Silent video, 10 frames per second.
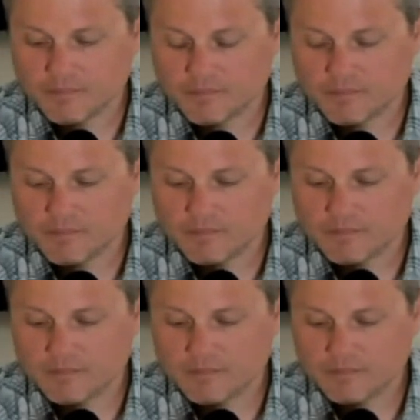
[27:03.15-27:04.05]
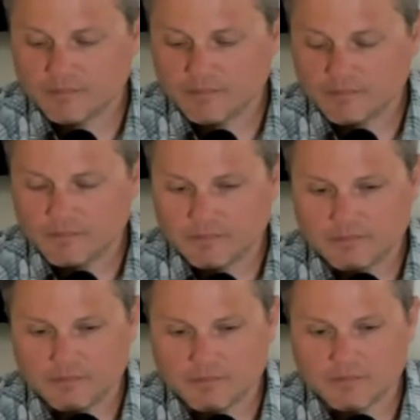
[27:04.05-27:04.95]

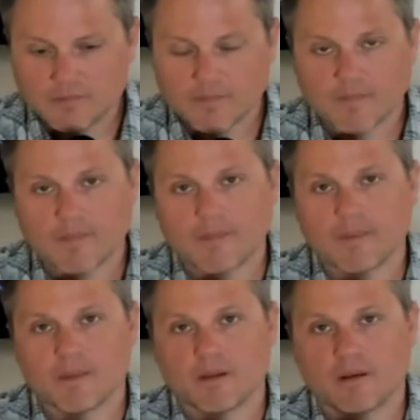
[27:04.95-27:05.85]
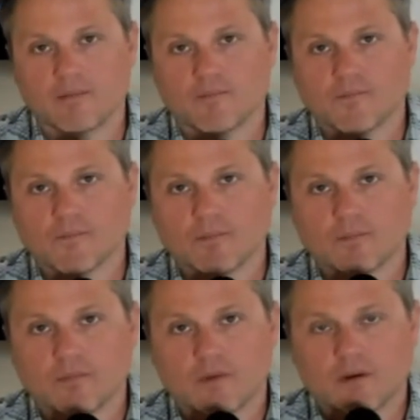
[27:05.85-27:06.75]

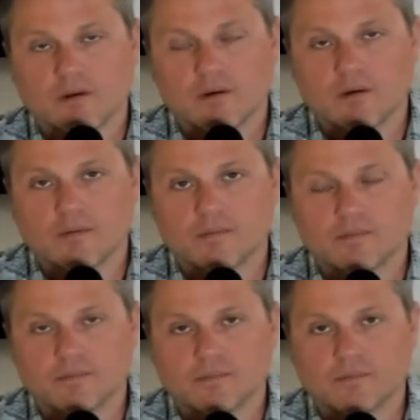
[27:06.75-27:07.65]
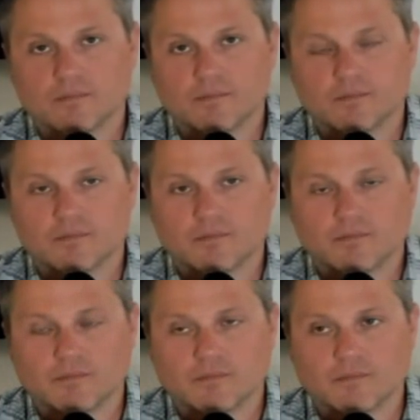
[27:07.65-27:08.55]

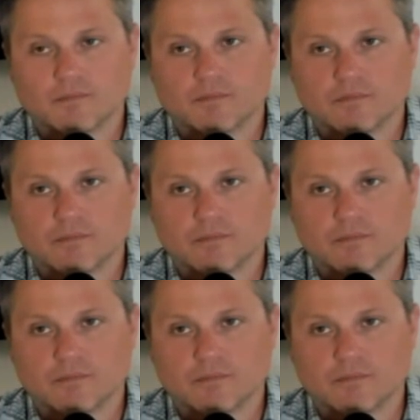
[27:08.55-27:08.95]
[no speech]